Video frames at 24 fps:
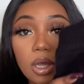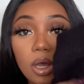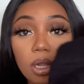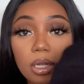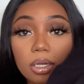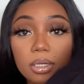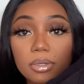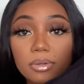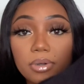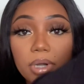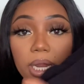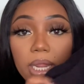
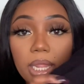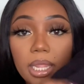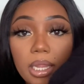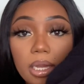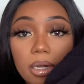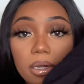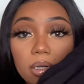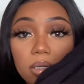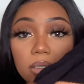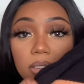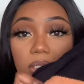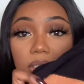color right
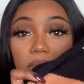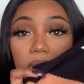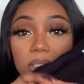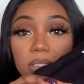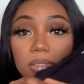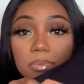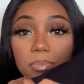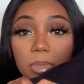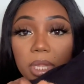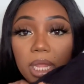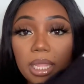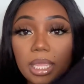here,
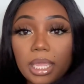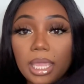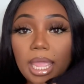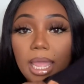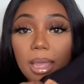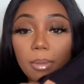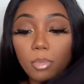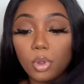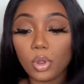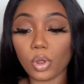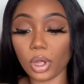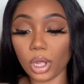this like
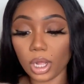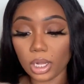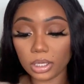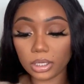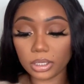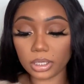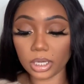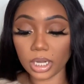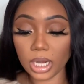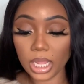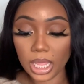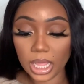camel
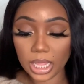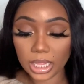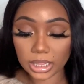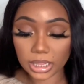color